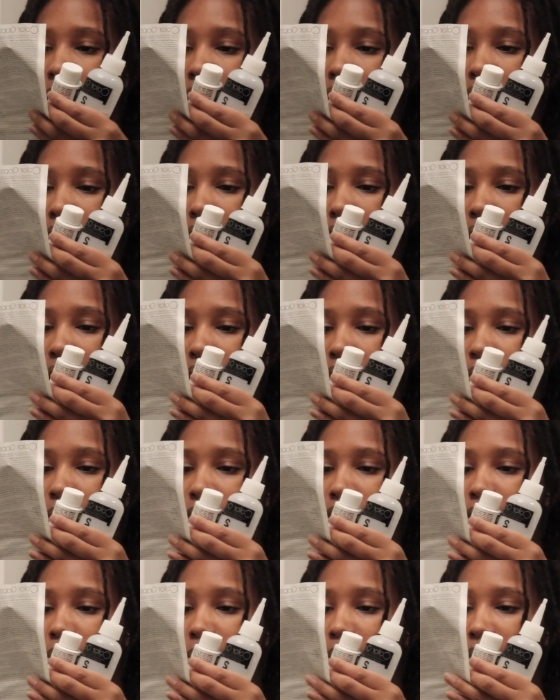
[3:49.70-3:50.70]
yeah, I'm
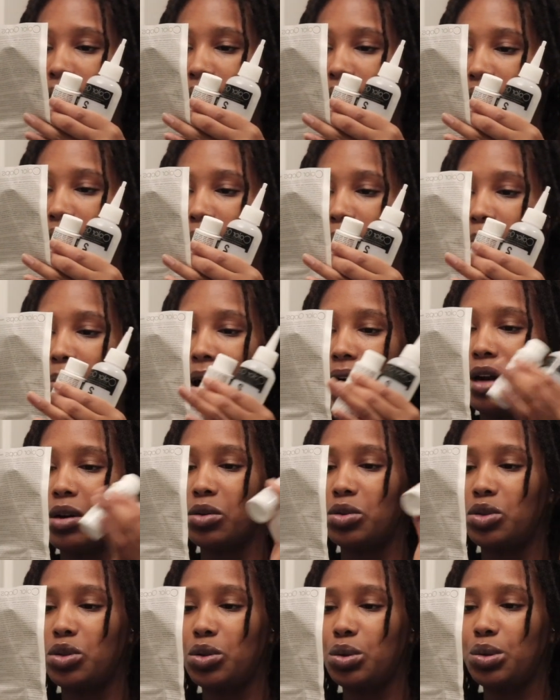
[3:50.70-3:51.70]
supposed to put
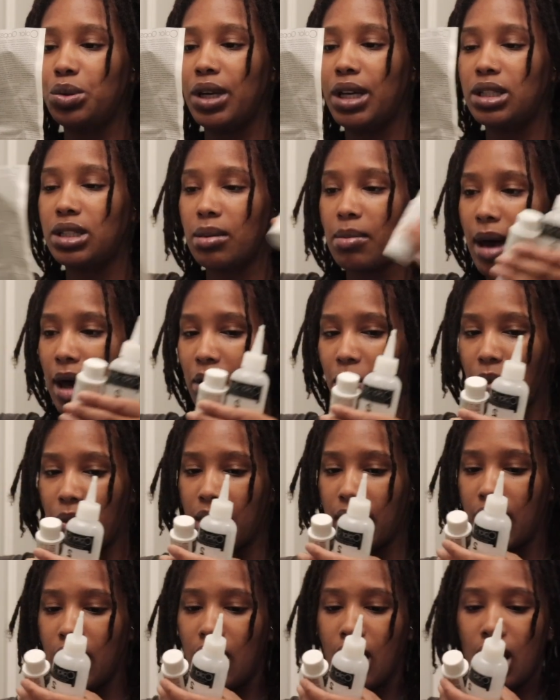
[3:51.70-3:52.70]
bottle 2 into bottle
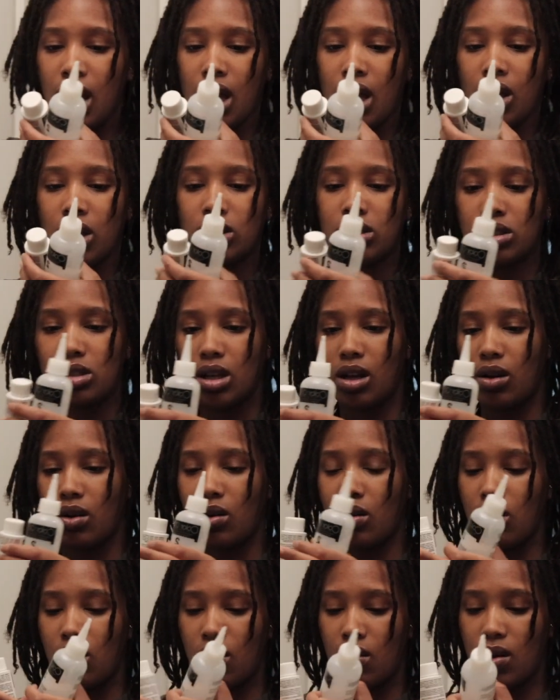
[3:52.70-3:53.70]
1.
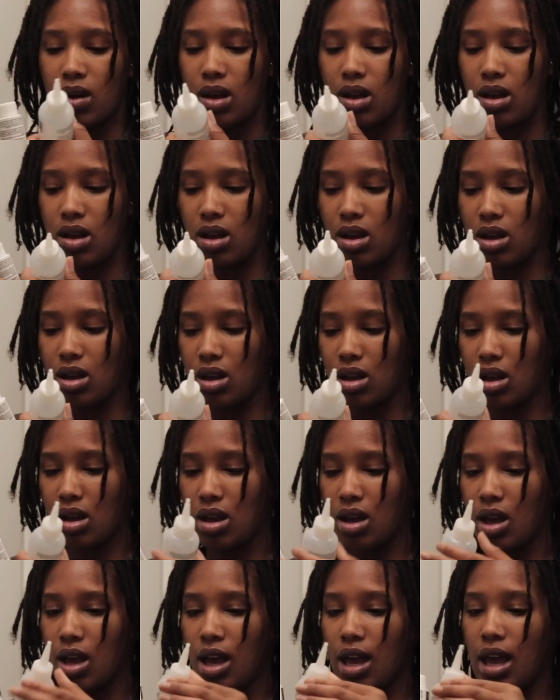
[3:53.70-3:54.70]
So,
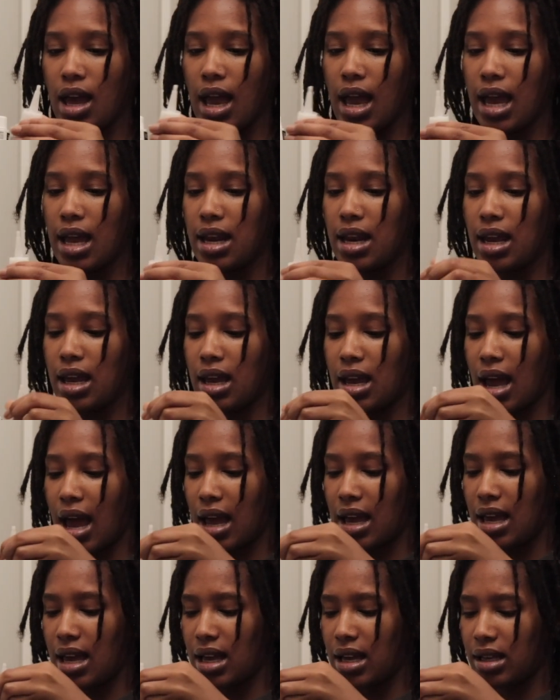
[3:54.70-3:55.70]
and then I
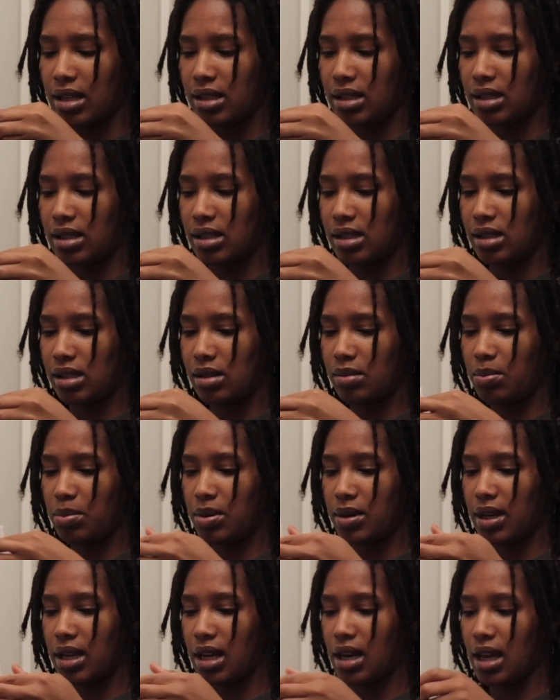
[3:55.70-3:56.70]
guess
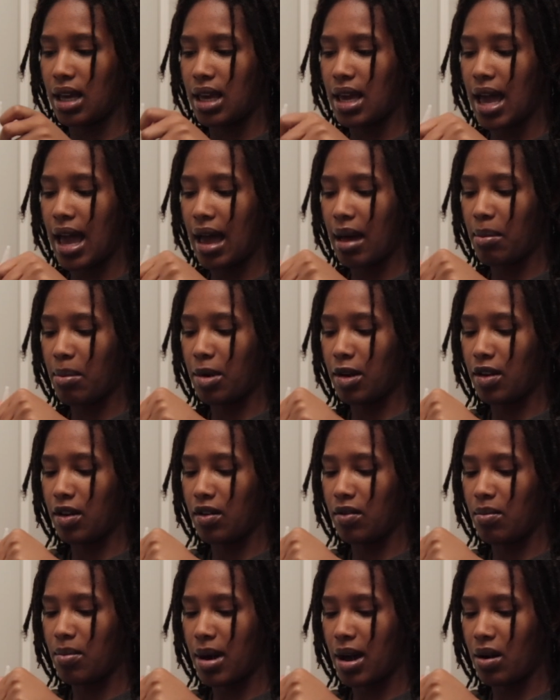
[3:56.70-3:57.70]
put the cap
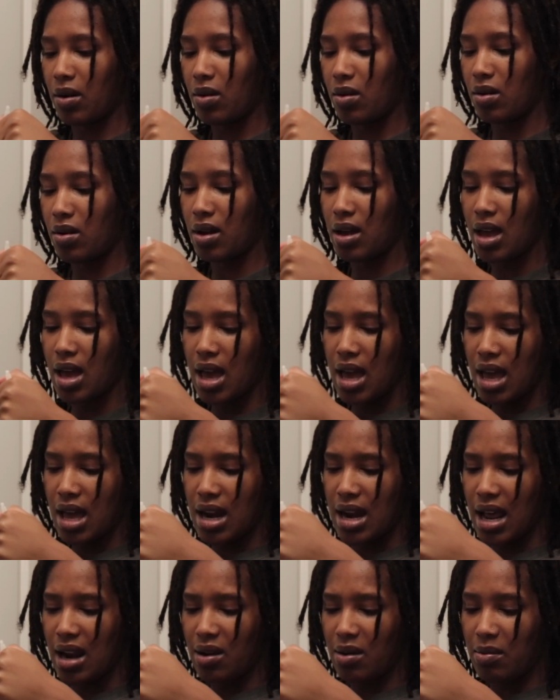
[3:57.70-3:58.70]
of bottle.
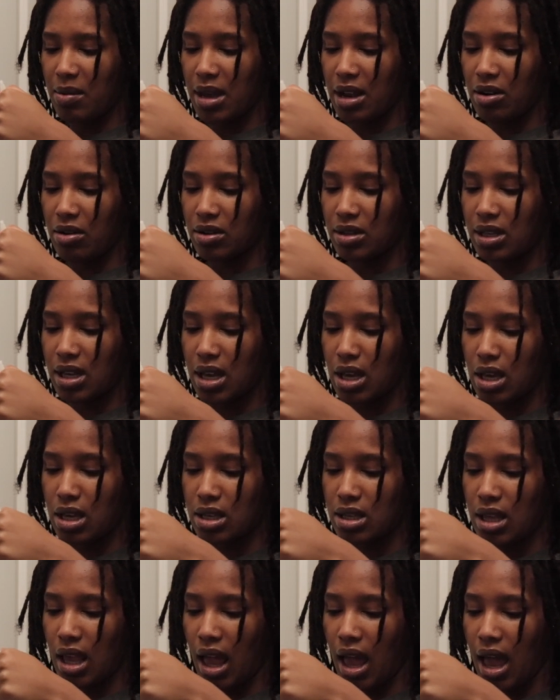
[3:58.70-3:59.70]
That don't make no sense.
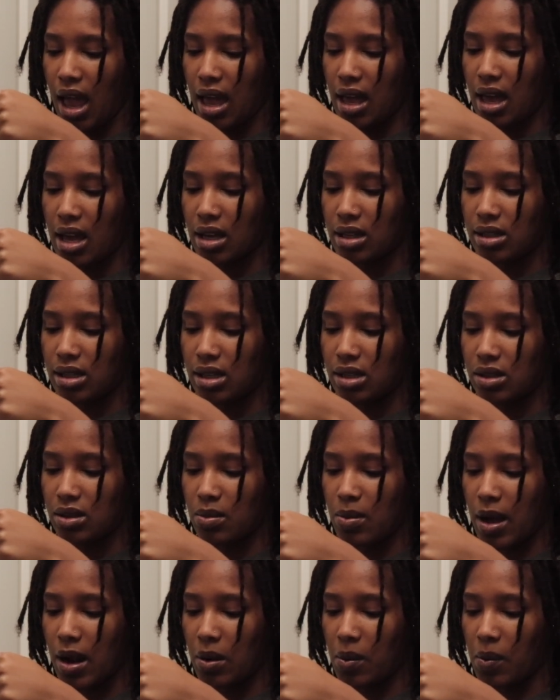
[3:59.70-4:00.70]
Add contents to
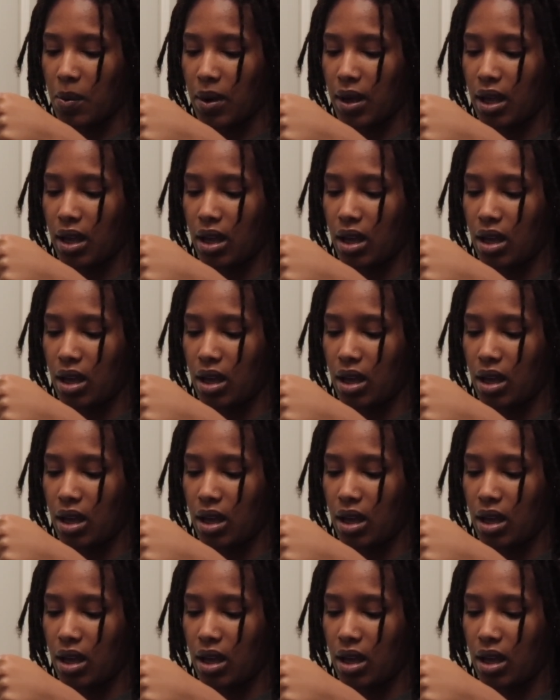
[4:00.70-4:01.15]
bottle 1.